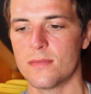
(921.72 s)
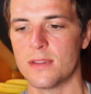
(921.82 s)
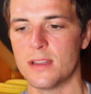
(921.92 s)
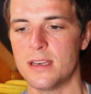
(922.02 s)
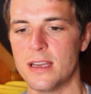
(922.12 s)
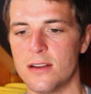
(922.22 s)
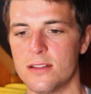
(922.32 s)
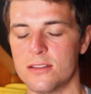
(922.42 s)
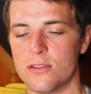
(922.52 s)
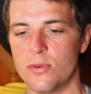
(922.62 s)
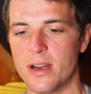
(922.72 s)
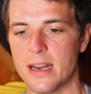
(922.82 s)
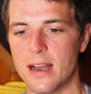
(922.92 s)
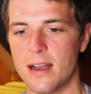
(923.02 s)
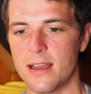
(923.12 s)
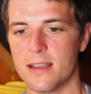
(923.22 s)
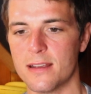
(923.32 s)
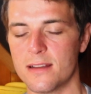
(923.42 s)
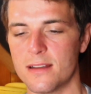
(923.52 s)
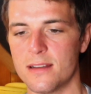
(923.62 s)
Then down into the right eye,
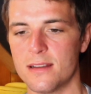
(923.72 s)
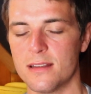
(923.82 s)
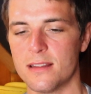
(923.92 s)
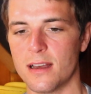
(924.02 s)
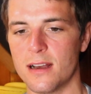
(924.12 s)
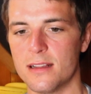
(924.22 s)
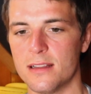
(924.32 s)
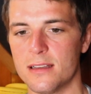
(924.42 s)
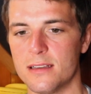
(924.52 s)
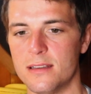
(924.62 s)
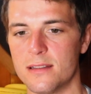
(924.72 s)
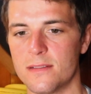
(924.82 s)
eyelid,